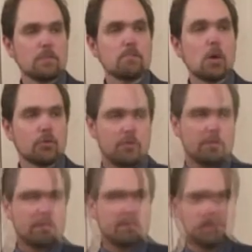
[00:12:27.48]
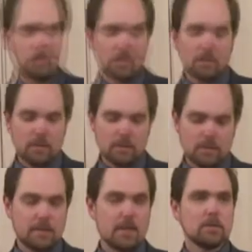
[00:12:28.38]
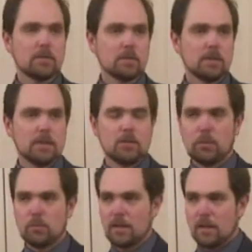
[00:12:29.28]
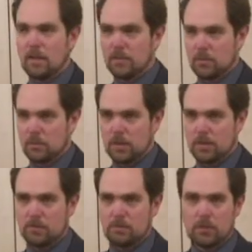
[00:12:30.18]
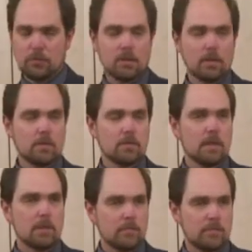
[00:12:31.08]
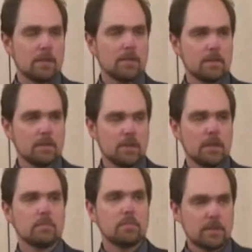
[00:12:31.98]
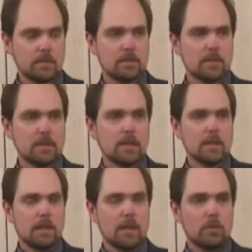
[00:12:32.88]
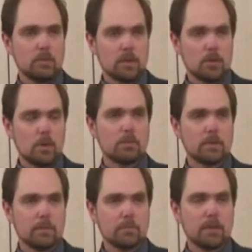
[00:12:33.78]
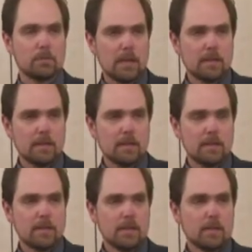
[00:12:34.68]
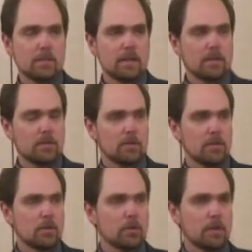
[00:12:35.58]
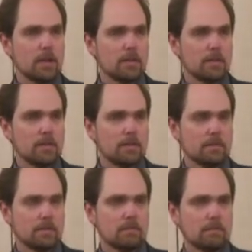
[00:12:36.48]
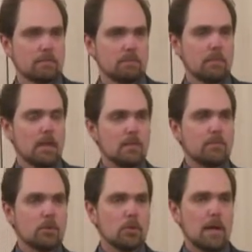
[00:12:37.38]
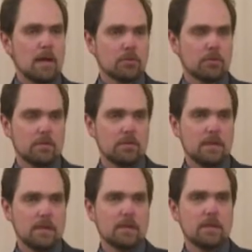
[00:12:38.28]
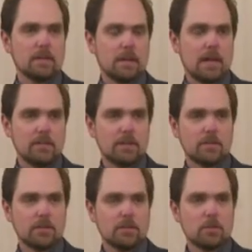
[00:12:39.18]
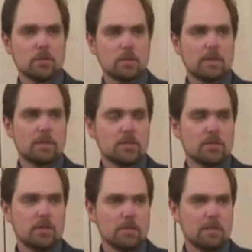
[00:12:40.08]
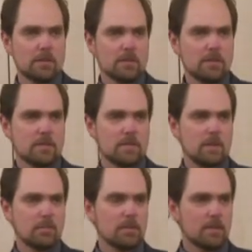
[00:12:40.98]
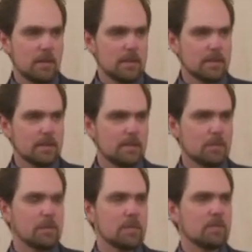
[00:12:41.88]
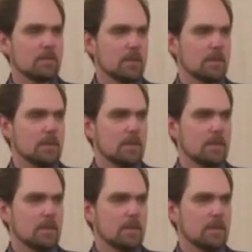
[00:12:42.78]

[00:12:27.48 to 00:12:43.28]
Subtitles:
emotion. We are together, we realize we shared the same fate and the same destiny, and we cooperate pragmatically, but there's no great love or passion in having to deal with each other, that it seems like it's a bit of a